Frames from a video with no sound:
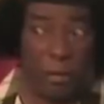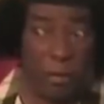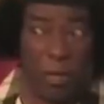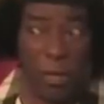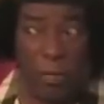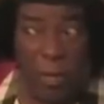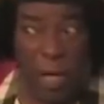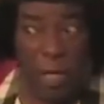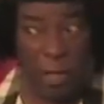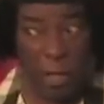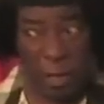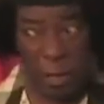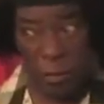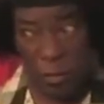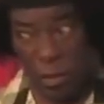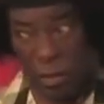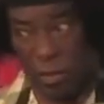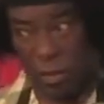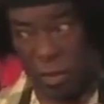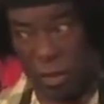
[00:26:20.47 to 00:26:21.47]
throw them out because
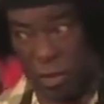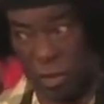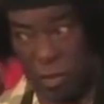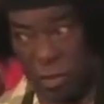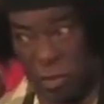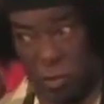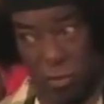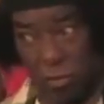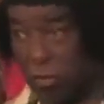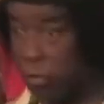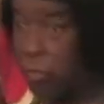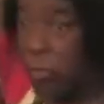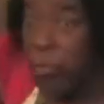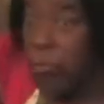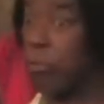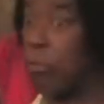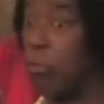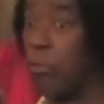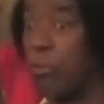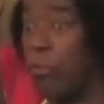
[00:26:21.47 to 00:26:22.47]
we're going to get the new.
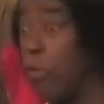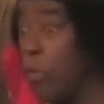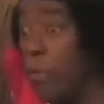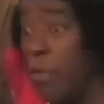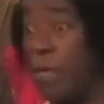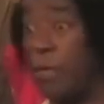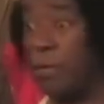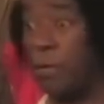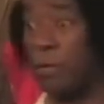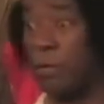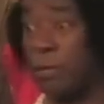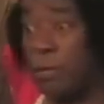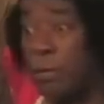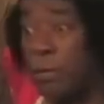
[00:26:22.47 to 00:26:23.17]
No, don't throw them out.